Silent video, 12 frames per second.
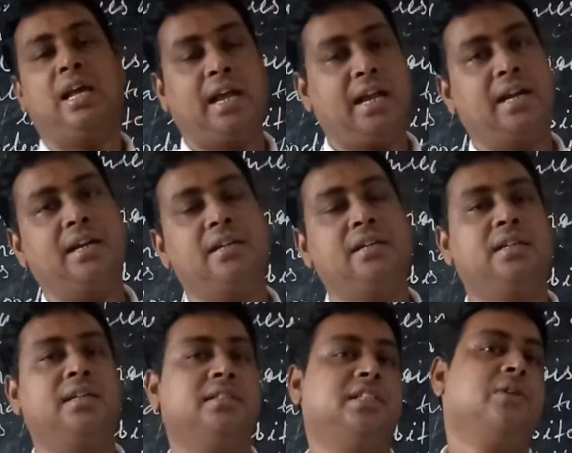
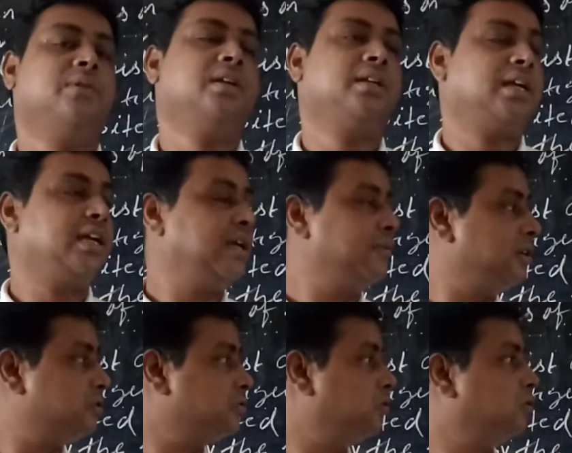And they were
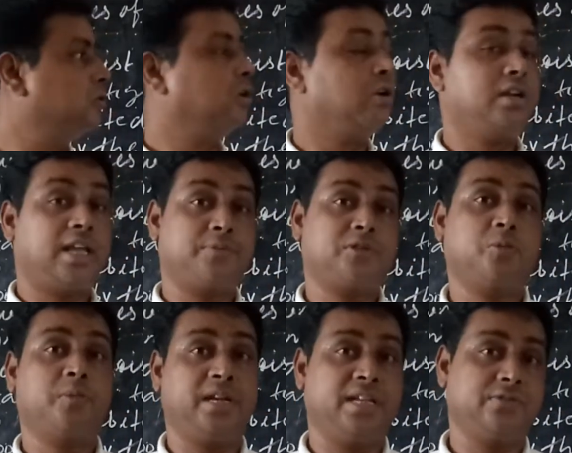able to grow all types
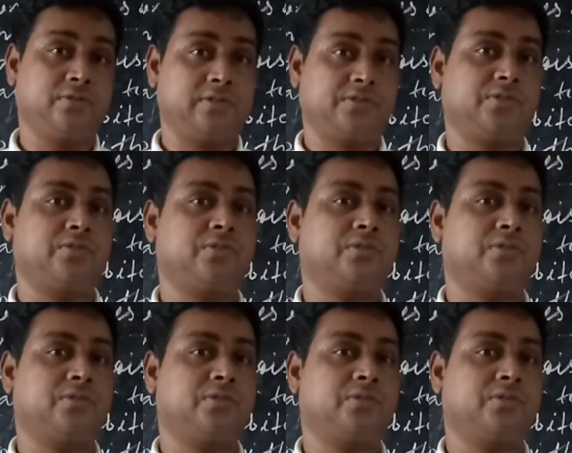of grains also.